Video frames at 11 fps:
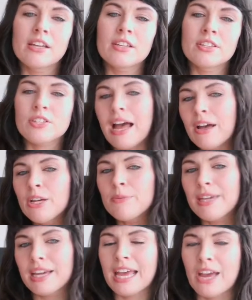So how can
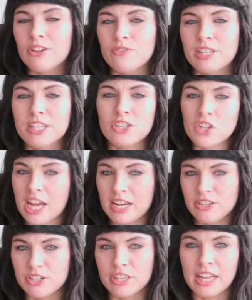we account for this
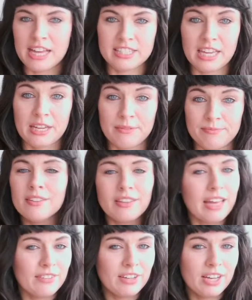change to their skin?
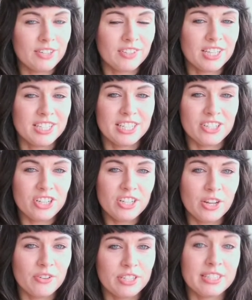Ever heard of a condition
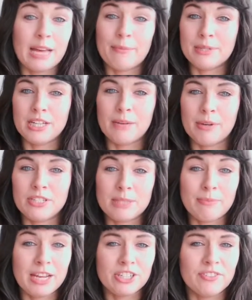known as
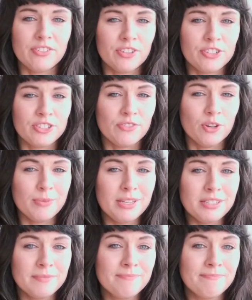epidermodysplasia
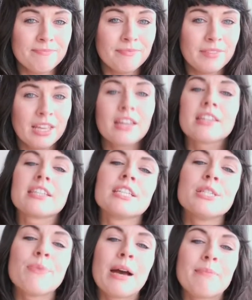verruciformis? This
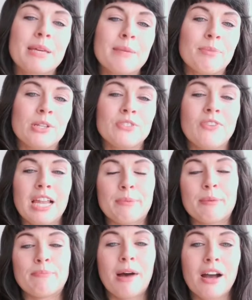is where people develop
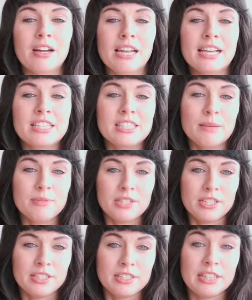a bark-like
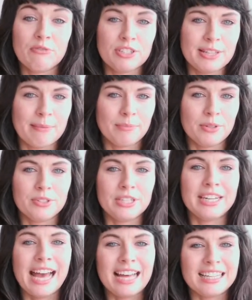substance that resembles
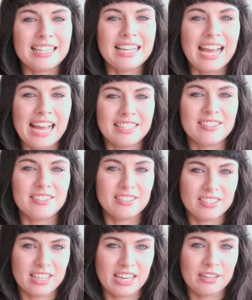an elderly Ent's
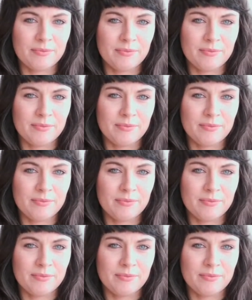skin,